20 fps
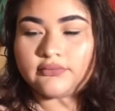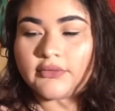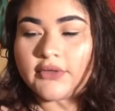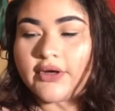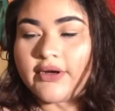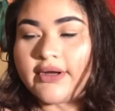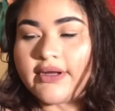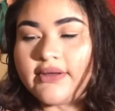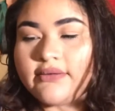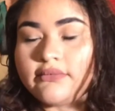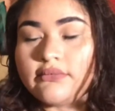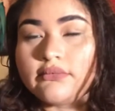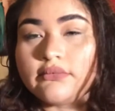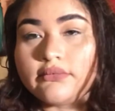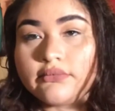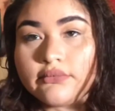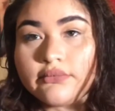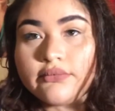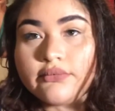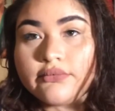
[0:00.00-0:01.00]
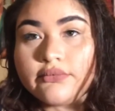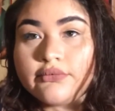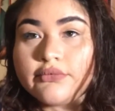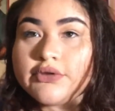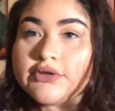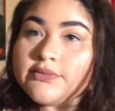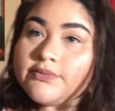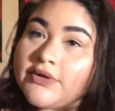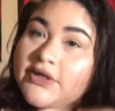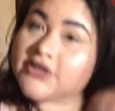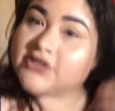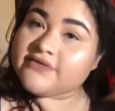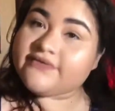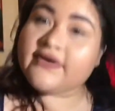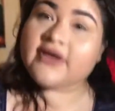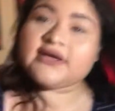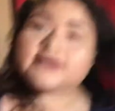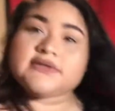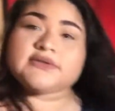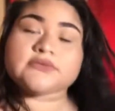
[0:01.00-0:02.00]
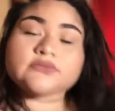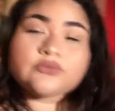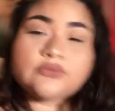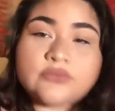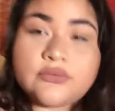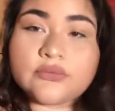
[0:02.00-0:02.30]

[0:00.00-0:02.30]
Alright. Sprayed your face.